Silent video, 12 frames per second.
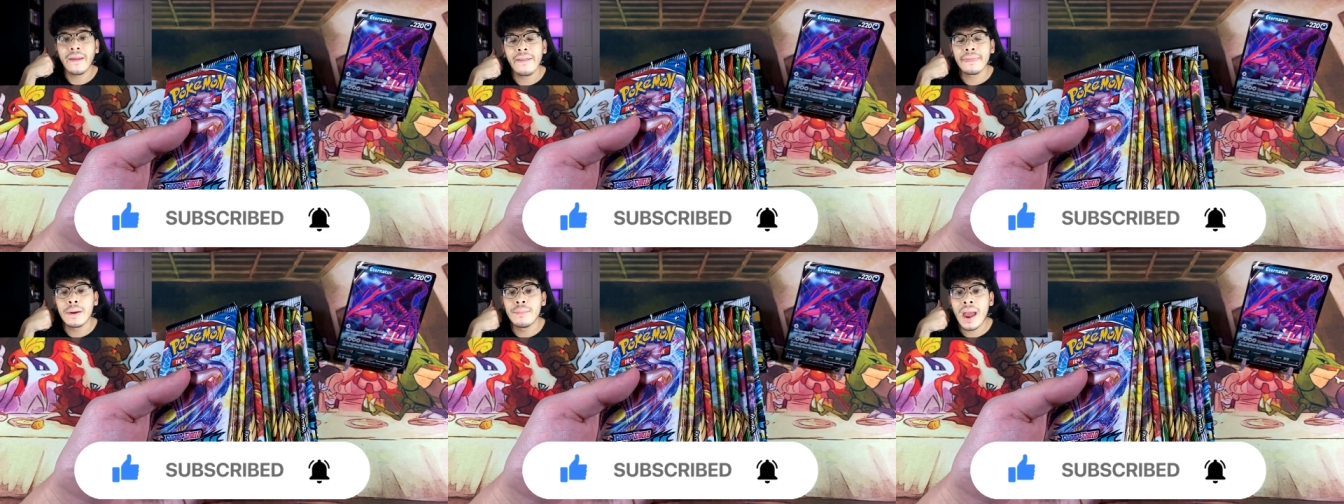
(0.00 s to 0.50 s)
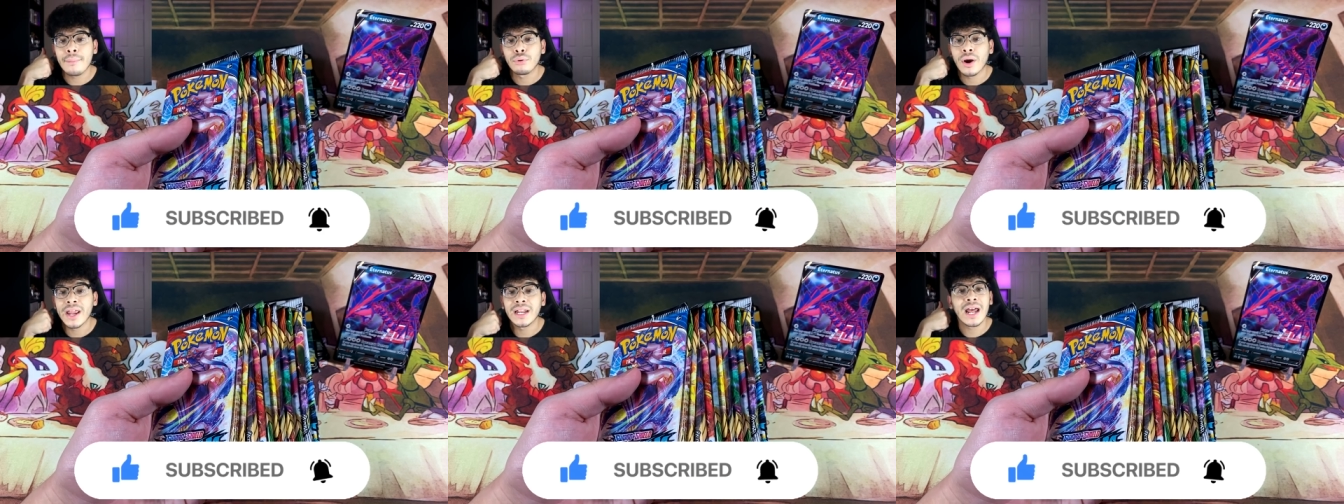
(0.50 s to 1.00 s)
in the
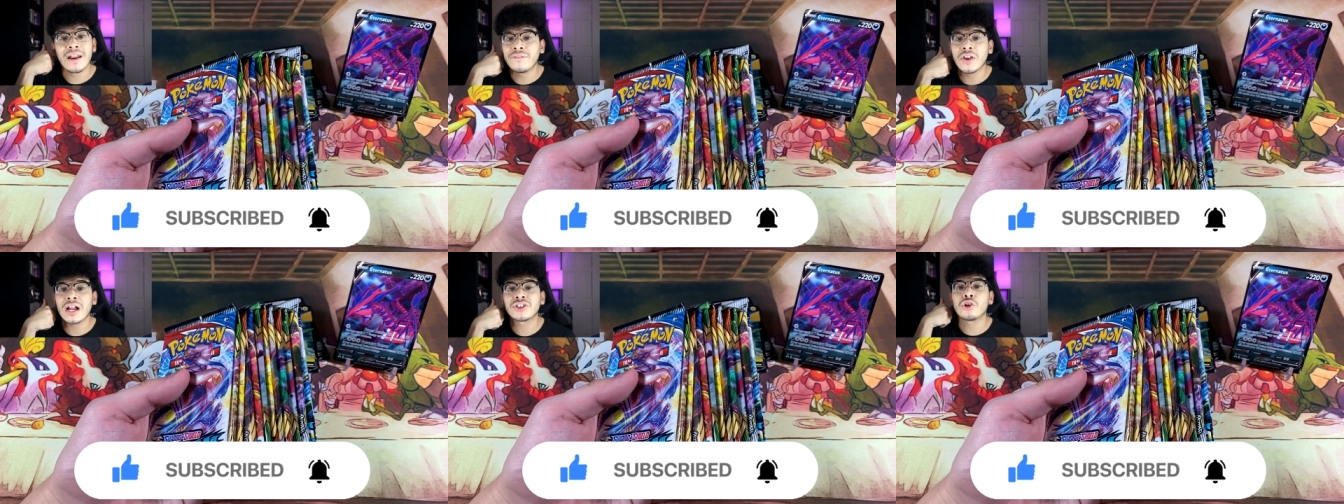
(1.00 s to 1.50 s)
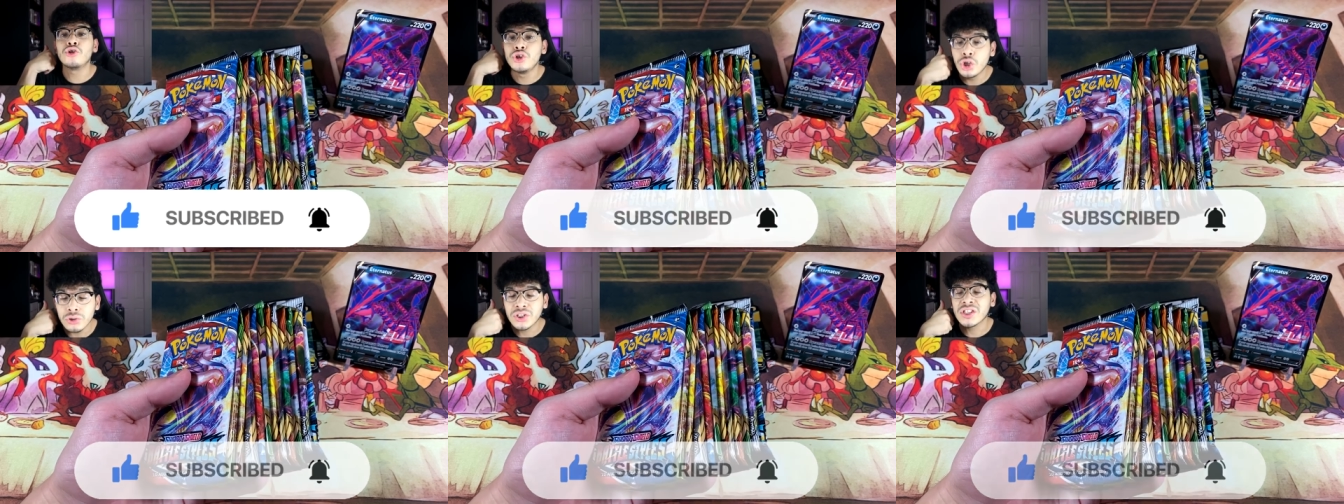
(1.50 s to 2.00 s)
membrane. And if you guys are
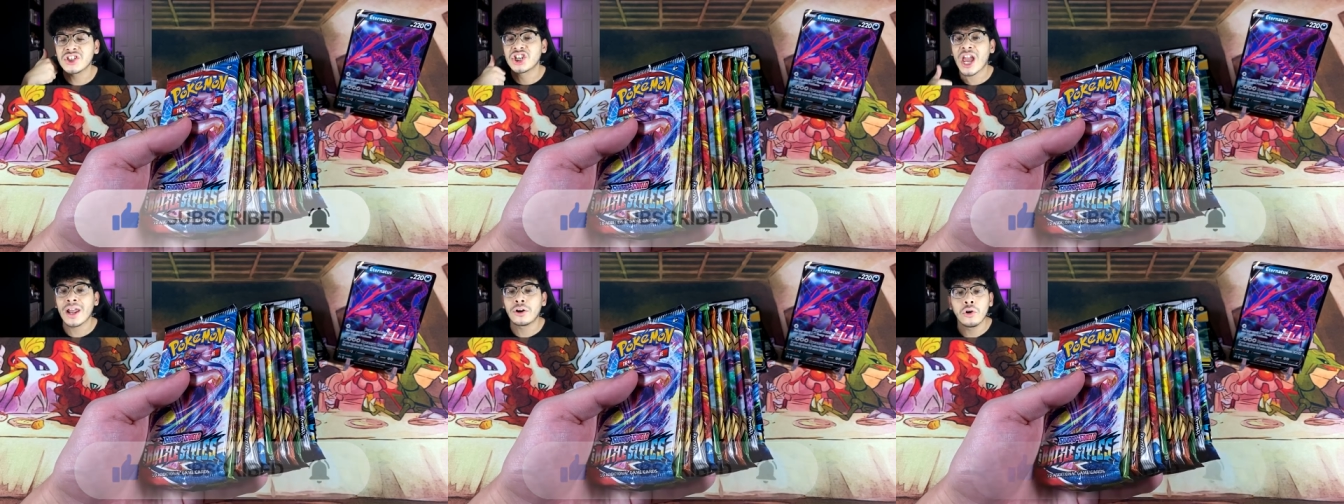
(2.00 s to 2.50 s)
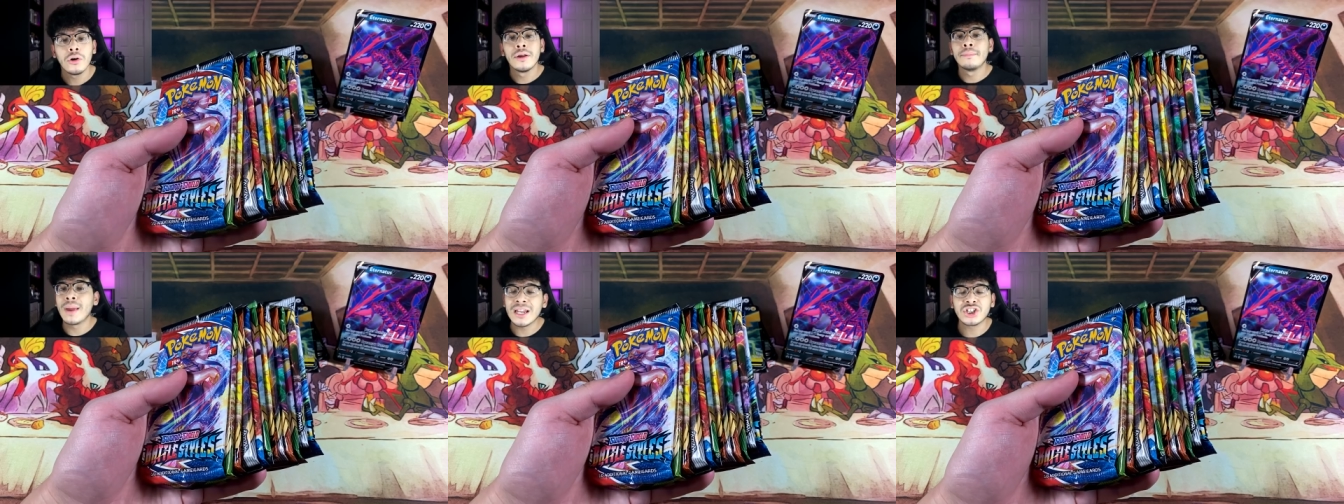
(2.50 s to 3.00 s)
new to the channel,
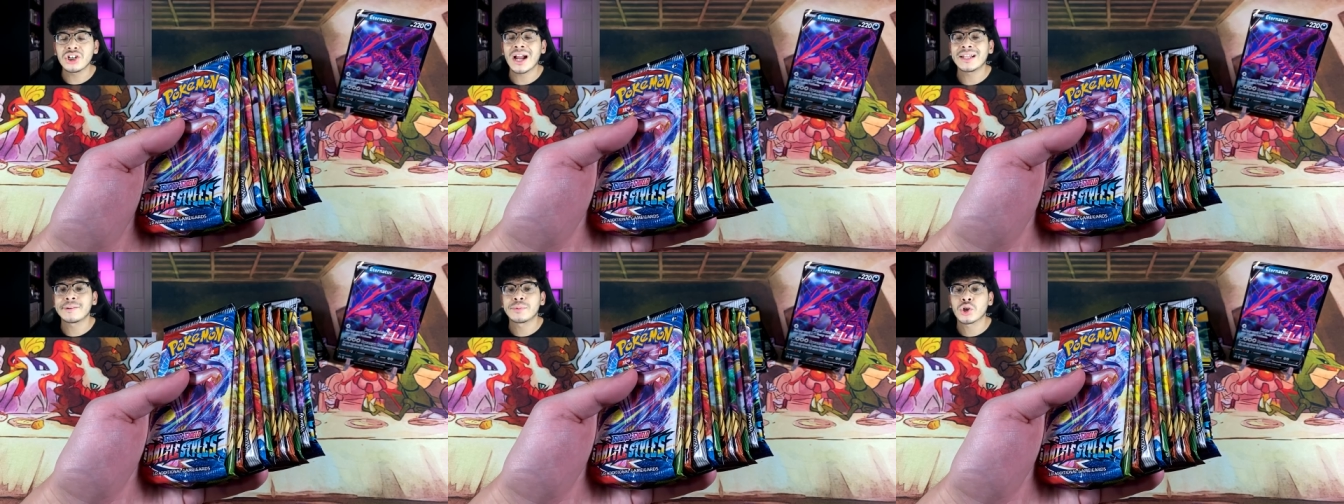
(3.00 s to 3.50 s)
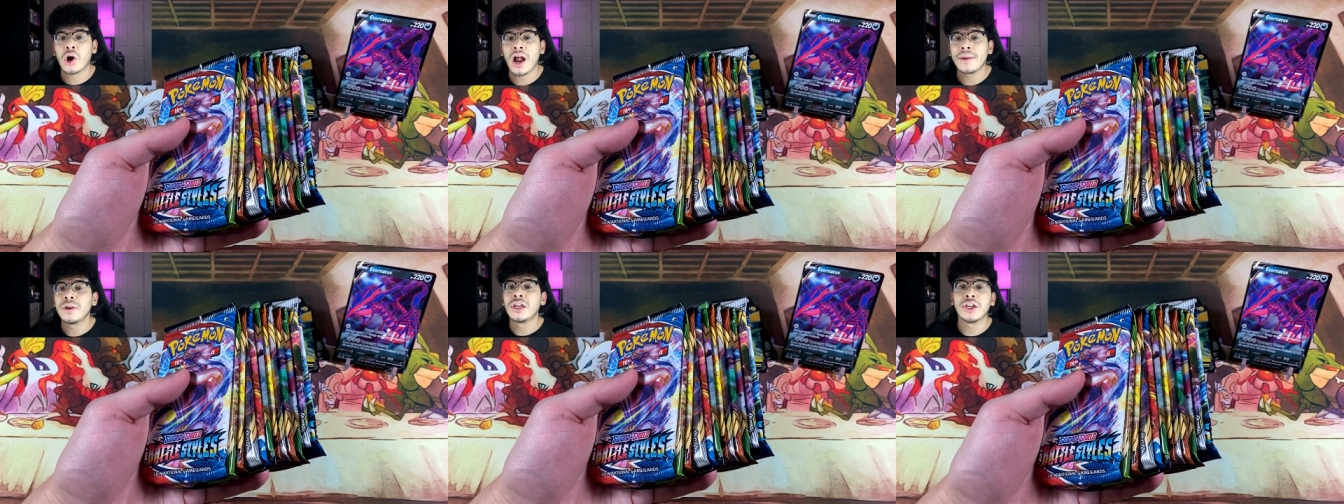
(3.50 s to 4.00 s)
make sure you guys
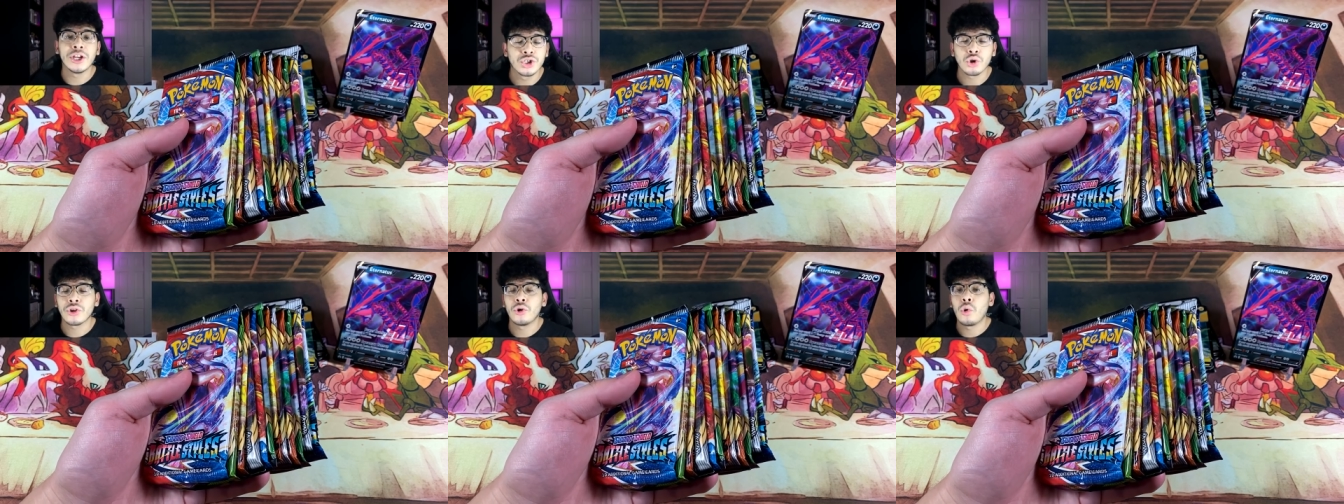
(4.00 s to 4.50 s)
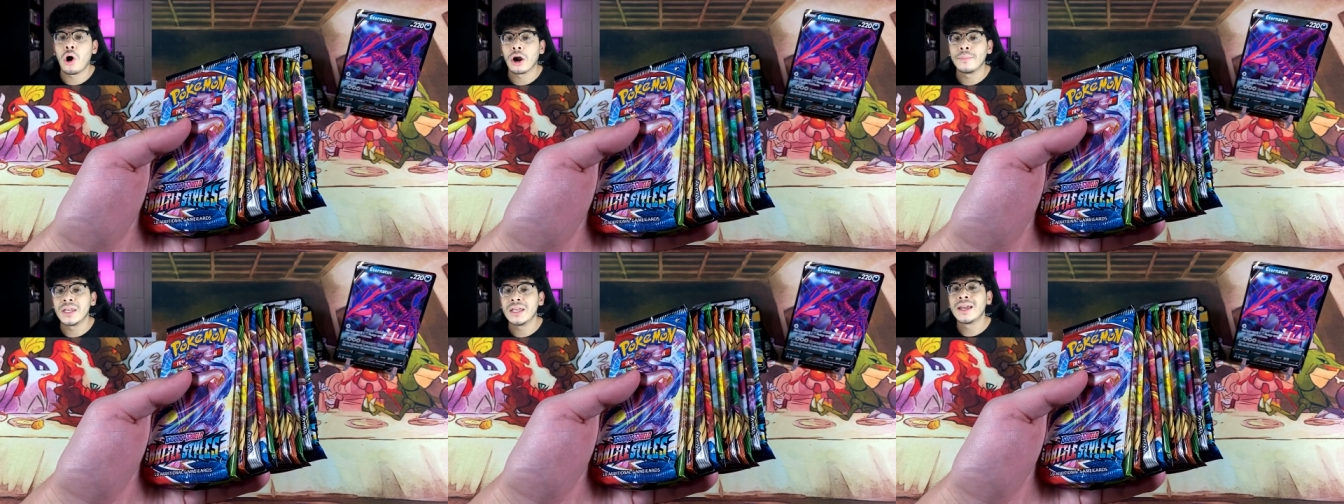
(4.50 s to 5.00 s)
subscribe, enjoy the Ghoul
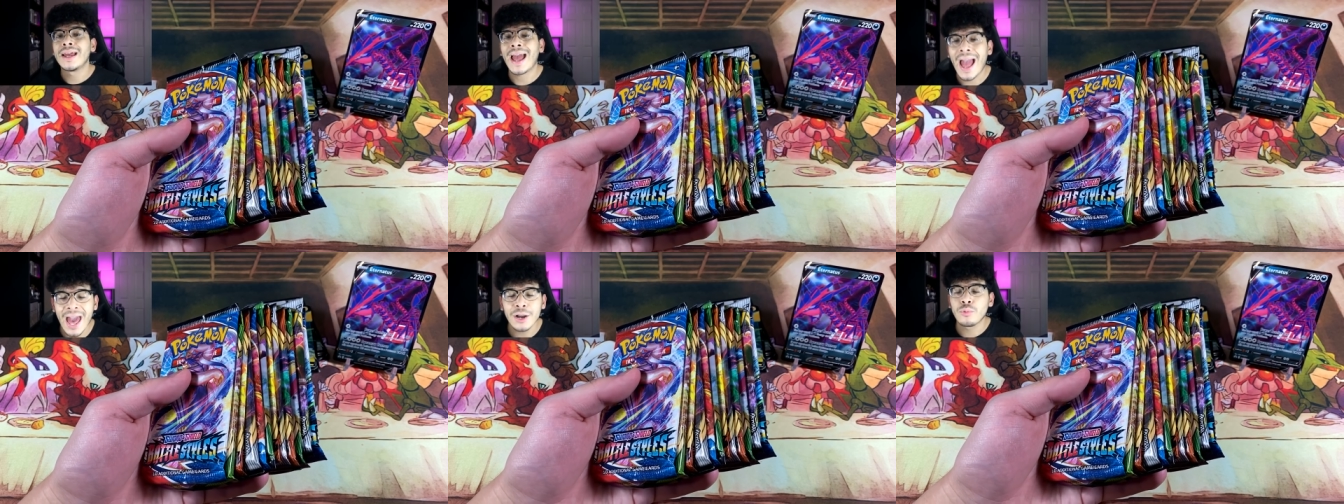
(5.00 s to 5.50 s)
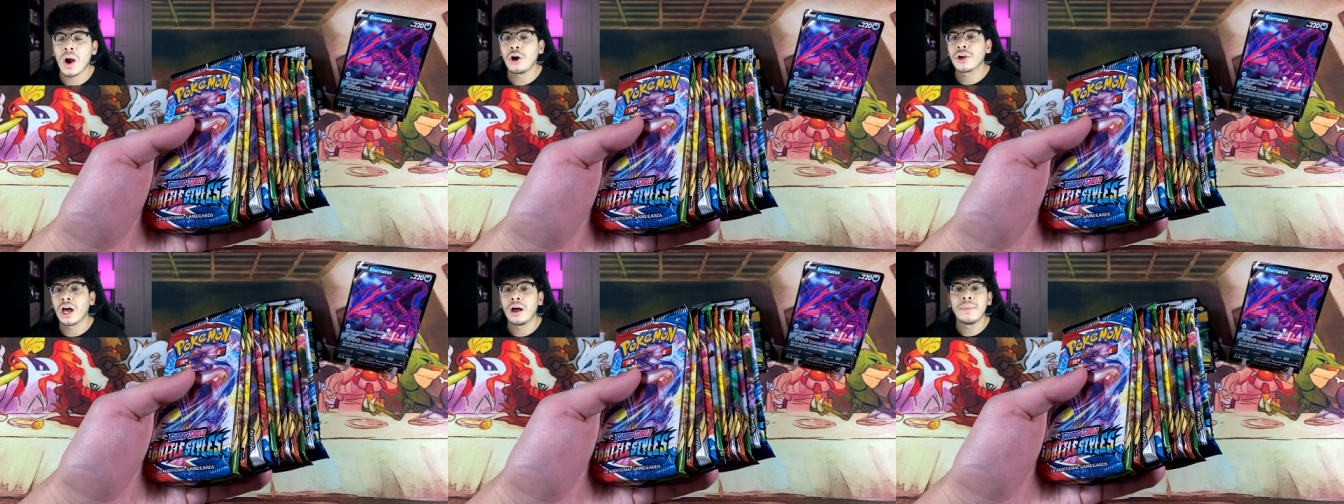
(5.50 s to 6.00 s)
Army, and
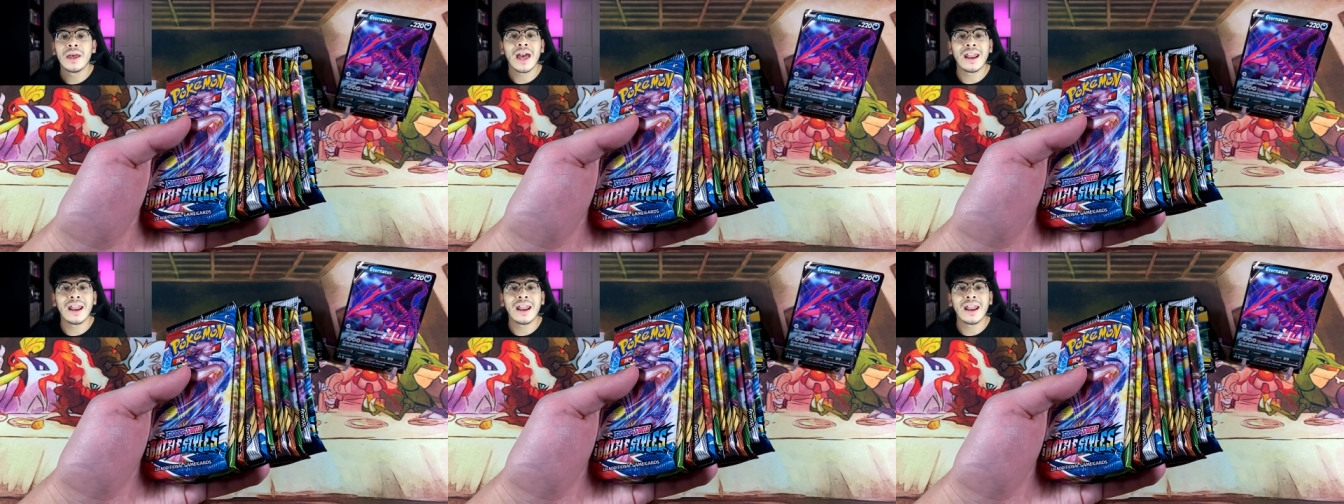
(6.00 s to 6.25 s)
welcome.